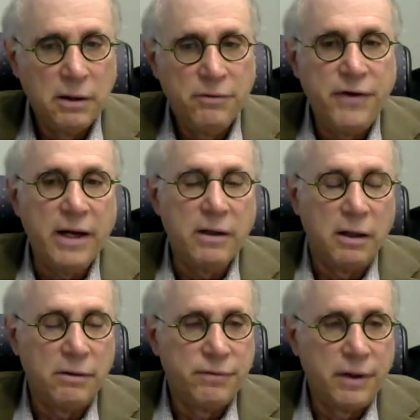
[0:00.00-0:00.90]
fan
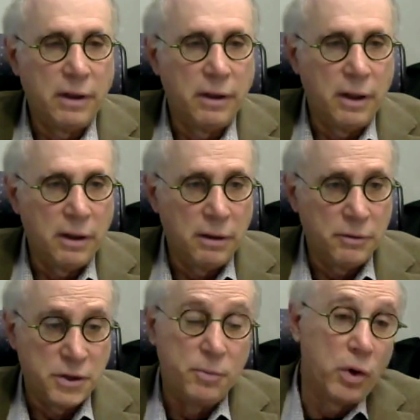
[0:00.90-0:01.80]
of a
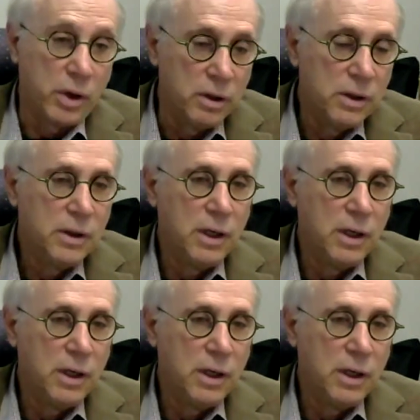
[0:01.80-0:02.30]
supporter